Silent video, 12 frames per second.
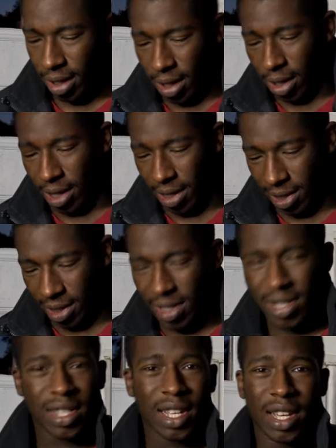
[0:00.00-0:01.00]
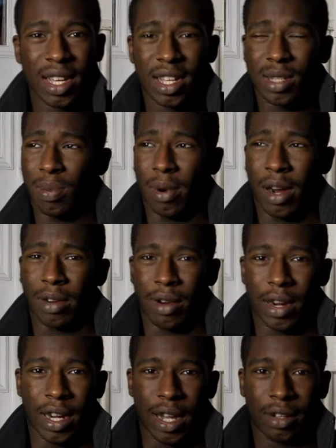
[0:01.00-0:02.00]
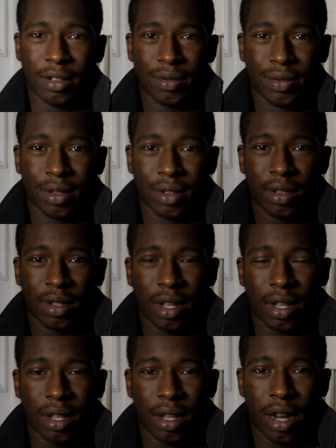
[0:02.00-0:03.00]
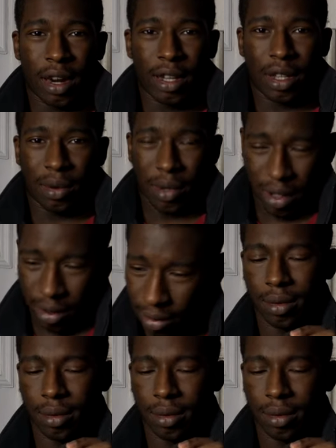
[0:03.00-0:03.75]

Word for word: because this thing is bright right now. All right, there we go.